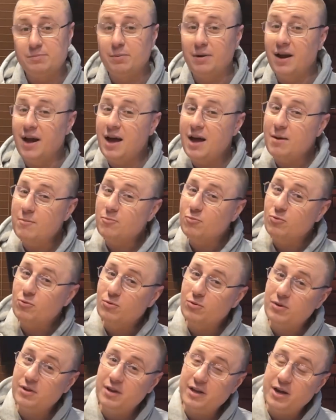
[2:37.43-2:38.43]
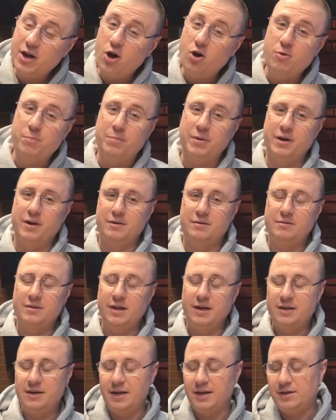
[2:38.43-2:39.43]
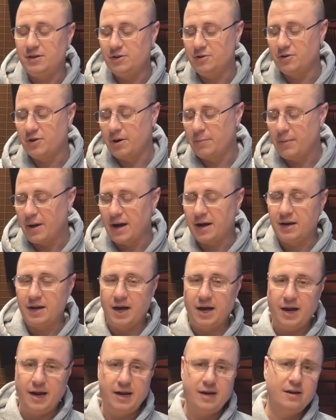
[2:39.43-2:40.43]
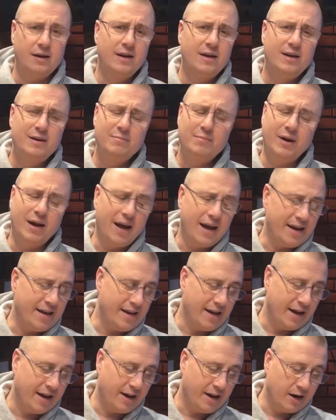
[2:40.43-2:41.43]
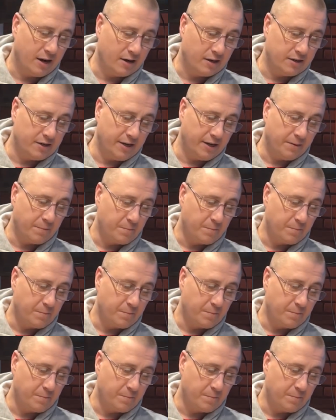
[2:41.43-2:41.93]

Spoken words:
but I'm really hoping that they do come back 9.8, but I can't guarantee.